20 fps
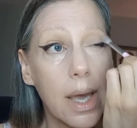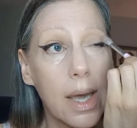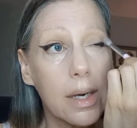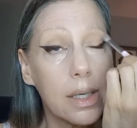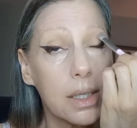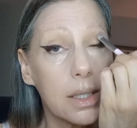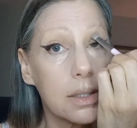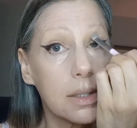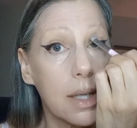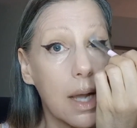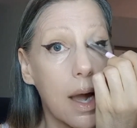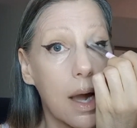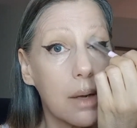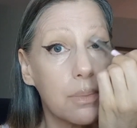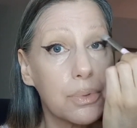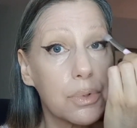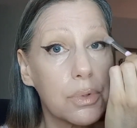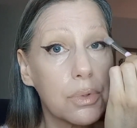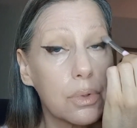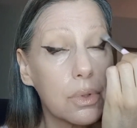and it is
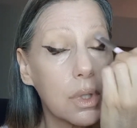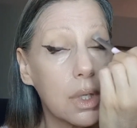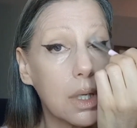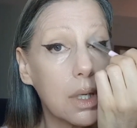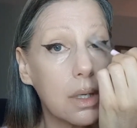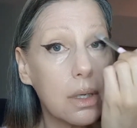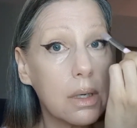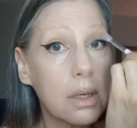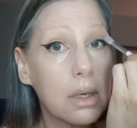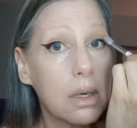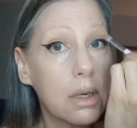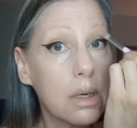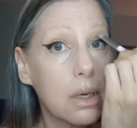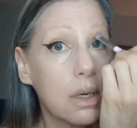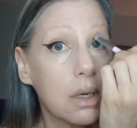absolutely